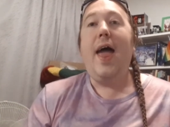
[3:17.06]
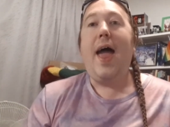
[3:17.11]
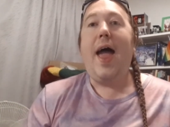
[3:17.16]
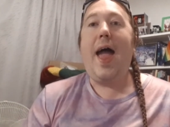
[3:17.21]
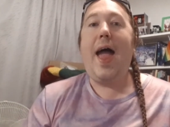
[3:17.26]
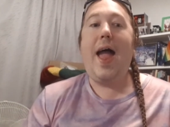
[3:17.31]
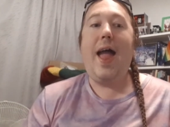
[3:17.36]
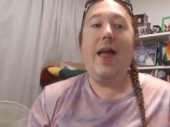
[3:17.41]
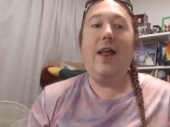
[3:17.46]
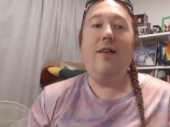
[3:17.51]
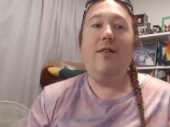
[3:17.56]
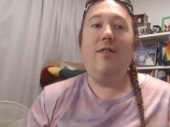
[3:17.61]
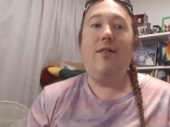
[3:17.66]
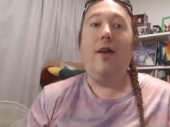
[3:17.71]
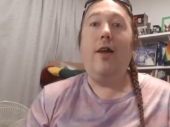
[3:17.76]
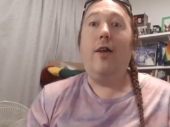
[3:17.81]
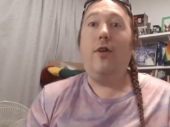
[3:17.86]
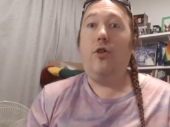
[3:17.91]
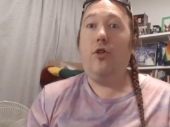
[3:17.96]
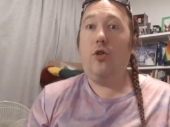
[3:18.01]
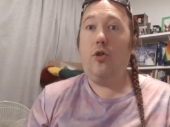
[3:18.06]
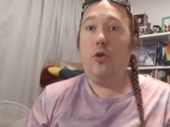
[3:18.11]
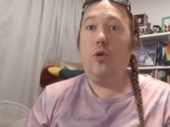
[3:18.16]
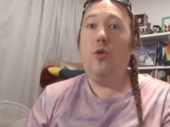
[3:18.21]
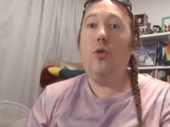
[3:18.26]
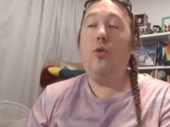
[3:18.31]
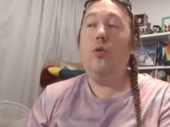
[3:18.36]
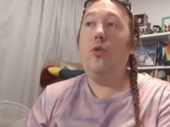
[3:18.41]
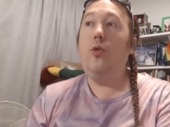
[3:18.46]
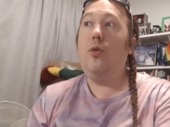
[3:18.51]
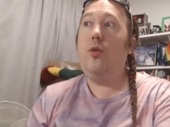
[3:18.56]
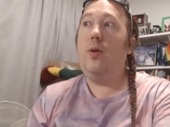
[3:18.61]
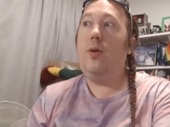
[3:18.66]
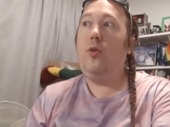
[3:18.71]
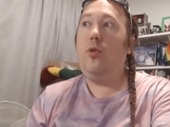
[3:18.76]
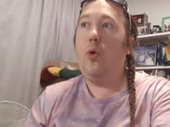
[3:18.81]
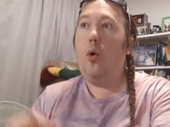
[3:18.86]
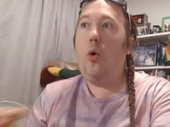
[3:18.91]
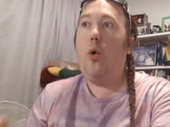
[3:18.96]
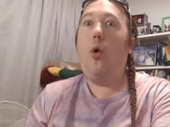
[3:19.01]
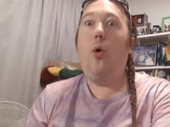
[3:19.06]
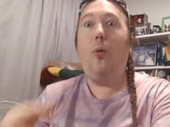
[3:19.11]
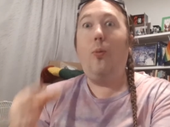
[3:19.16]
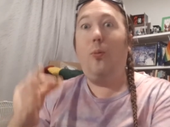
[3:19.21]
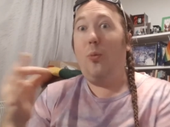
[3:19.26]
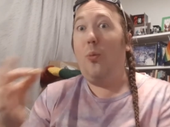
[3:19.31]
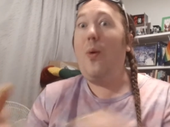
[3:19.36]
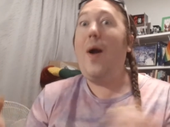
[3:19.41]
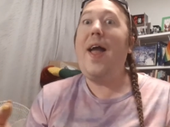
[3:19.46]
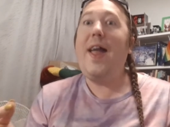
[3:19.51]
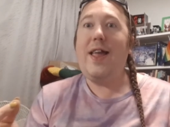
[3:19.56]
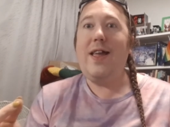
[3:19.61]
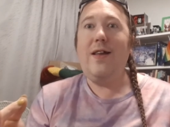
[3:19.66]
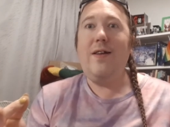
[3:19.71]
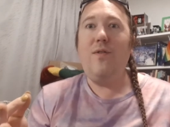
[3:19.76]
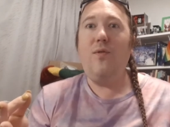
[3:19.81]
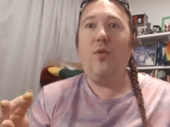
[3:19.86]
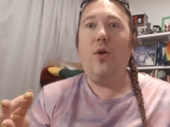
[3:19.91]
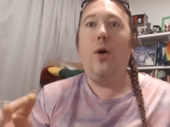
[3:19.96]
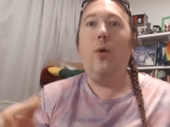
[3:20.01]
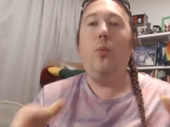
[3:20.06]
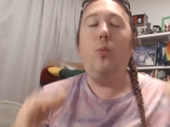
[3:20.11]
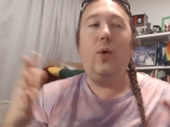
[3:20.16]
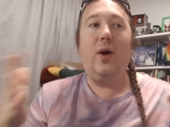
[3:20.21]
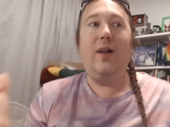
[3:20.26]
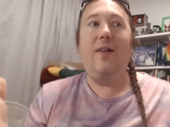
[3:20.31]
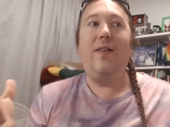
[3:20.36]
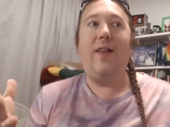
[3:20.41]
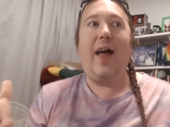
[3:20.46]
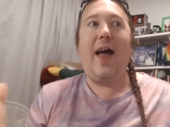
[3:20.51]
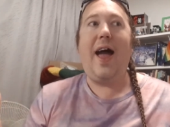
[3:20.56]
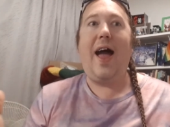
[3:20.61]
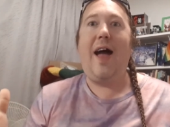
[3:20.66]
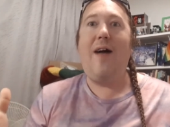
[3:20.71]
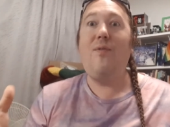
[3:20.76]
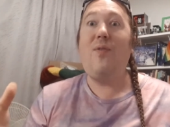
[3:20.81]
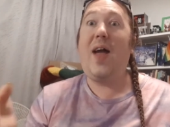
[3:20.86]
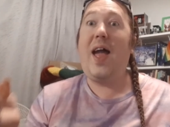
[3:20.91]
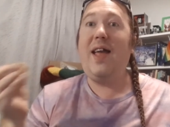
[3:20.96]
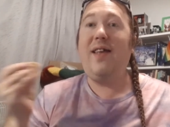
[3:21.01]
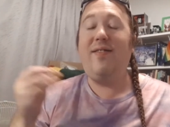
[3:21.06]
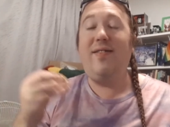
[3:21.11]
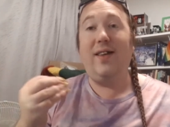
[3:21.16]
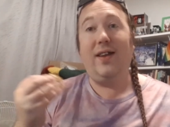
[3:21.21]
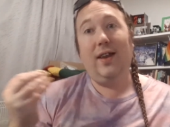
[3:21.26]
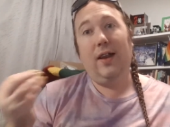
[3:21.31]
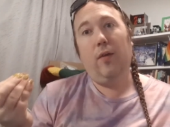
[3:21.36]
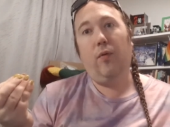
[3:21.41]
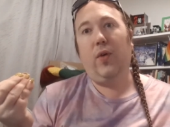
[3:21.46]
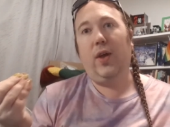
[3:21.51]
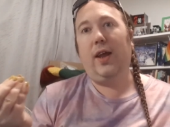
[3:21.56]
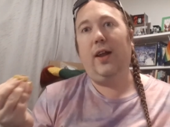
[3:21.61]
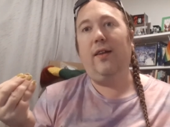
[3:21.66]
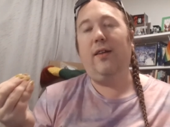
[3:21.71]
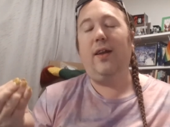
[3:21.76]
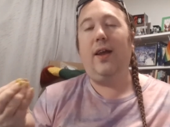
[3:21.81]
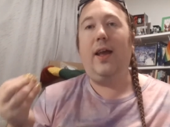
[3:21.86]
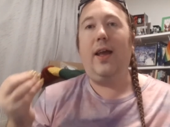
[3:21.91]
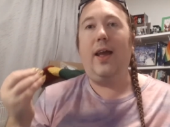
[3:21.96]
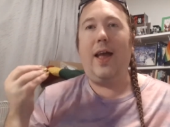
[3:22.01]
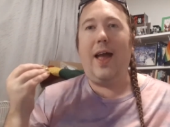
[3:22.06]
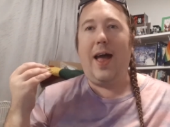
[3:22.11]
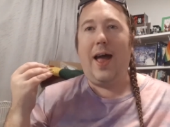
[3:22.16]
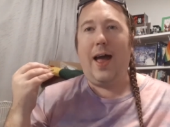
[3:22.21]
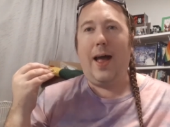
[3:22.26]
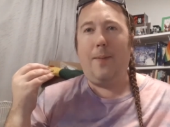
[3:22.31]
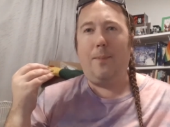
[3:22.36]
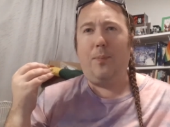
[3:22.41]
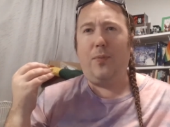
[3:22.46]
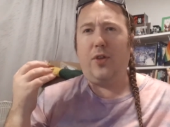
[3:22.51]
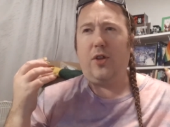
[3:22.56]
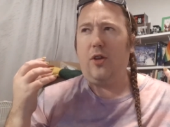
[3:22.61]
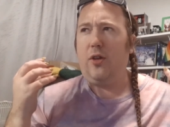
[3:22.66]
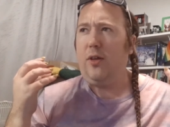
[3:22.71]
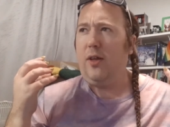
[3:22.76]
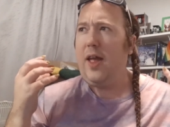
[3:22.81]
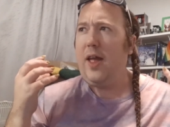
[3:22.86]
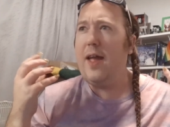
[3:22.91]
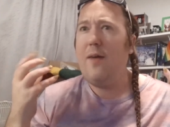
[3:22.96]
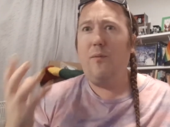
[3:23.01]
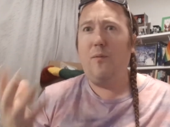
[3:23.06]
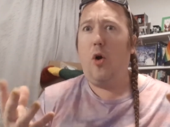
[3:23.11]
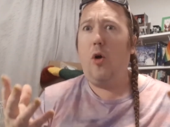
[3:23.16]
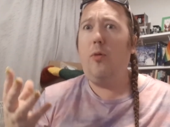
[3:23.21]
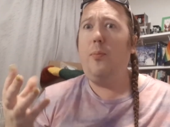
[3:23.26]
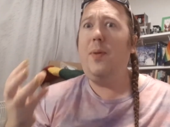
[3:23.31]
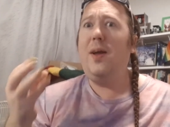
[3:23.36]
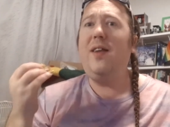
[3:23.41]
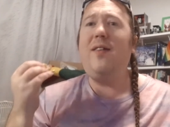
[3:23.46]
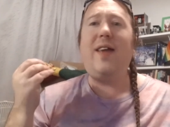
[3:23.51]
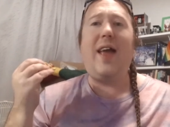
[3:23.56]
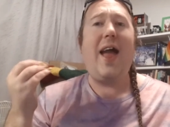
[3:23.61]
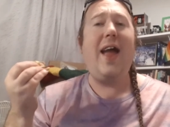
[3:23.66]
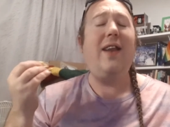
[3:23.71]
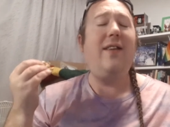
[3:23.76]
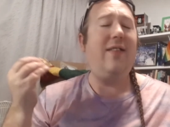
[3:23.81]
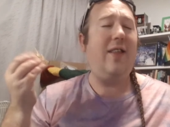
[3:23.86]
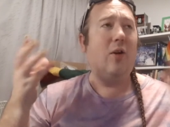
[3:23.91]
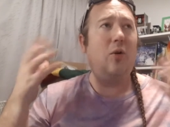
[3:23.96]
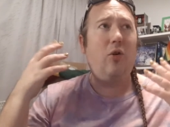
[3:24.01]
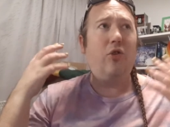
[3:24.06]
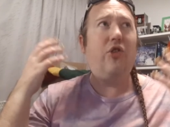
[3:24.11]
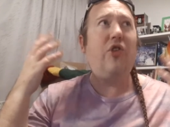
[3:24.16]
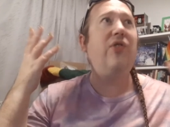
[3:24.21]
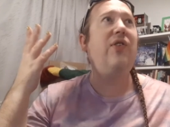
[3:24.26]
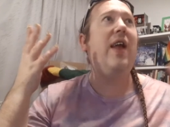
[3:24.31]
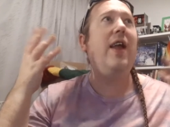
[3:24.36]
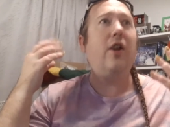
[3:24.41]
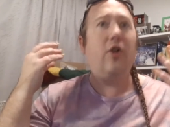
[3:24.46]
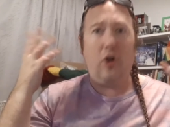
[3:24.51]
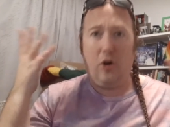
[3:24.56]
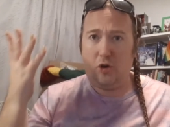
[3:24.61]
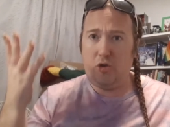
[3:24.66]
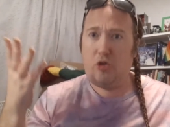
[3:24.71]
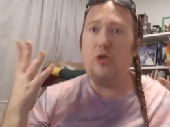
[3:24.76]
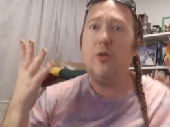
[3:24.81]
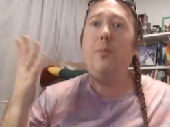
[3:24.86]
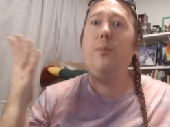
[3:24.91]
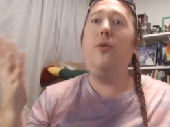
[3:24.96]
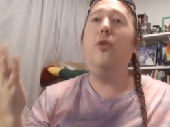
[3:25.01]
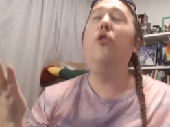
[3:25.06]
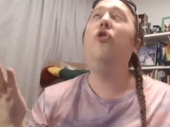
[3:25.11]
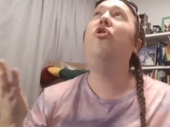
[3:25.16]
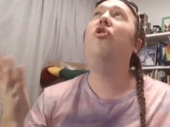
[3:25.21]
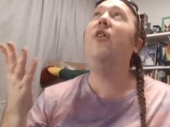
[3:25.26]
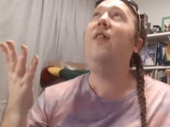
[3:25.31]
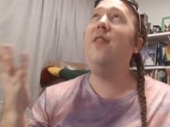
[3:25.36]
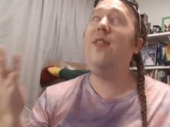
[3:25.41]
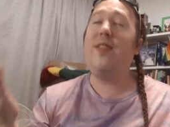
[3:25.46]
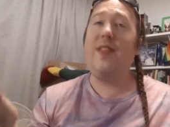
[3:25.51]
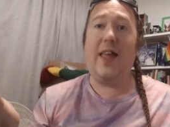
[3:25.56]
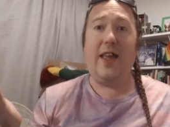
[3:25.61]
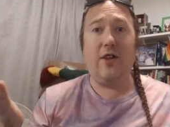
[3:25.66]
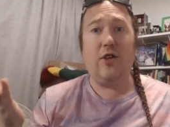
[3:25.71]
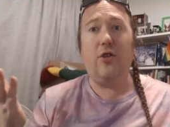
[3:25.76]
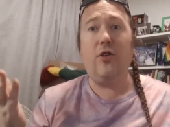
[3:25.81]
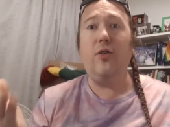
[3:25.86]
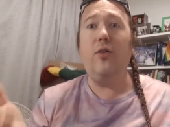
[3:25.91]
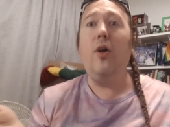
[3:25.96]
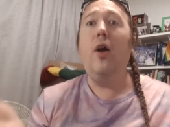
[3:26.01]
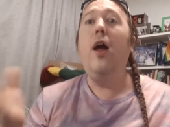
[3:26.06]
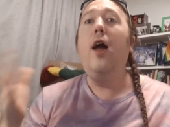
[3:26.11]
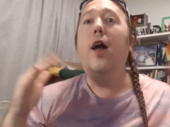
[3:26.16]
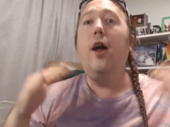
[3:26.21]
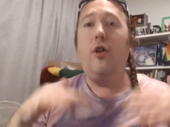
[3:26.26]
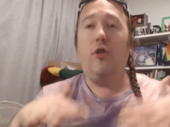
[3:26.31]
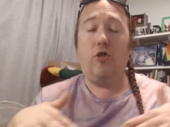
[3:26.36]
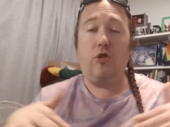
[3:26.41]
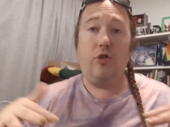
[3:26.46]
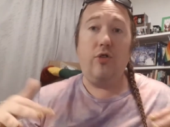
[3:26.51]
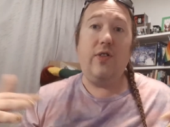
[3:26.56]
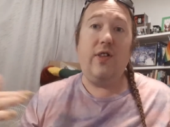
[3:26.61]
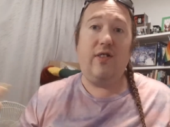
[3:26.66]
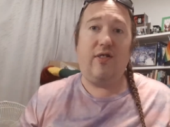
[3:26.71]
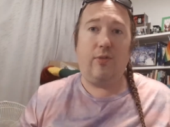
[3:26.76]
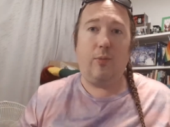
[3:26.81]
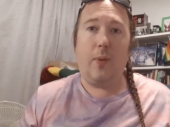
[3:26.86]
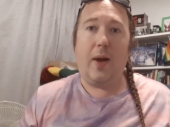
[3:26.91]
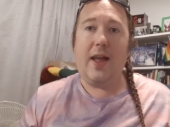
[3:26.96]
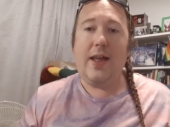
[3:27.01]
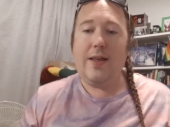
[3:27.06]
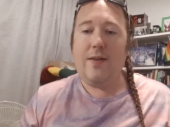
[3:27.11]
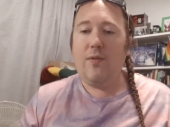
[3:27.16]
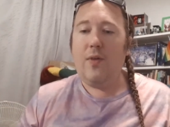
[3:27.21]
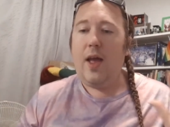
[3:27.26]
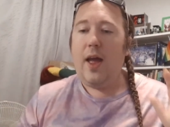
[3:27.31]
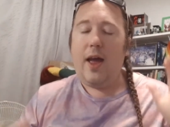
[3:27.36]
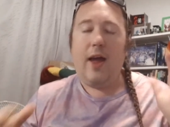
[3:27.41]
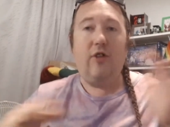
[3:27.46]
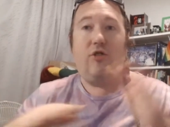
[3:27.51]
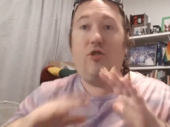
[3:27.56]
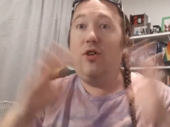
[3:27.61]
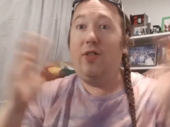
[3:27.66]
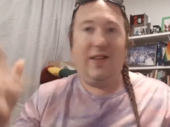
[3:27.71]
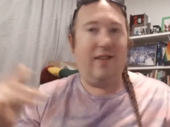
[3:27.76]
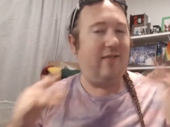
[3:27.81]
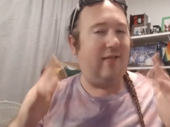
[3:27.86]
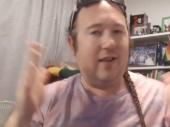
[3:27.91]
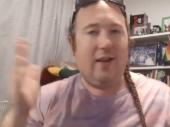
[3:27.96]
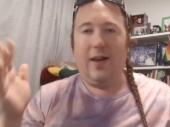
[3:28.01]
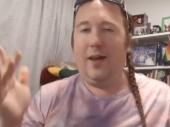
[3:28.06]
and your wave will have a significant involvement, and they're also saying contribution, thank you, to this wave, to this